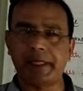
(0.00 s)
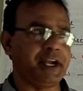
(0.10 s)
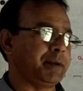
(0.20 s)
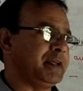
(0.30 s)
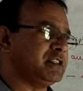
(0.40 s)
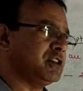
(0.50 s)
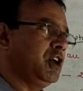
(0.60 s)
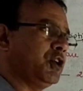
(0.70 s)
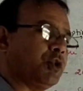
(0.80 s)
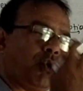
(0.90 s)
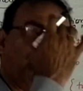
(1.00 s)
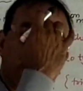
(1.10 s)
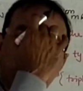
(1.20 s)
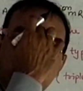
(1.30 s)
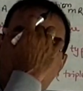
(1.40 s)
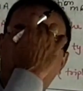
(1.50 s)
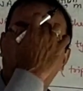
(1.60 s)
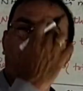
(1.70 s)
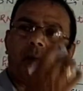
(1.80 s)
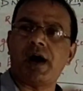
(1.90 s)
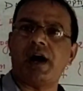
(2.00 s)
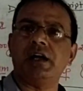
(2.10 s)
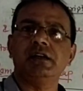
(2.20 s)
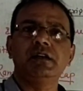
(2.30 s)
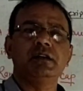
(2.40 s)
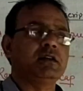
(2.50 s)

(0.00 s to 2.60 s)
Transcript: It means no use of comma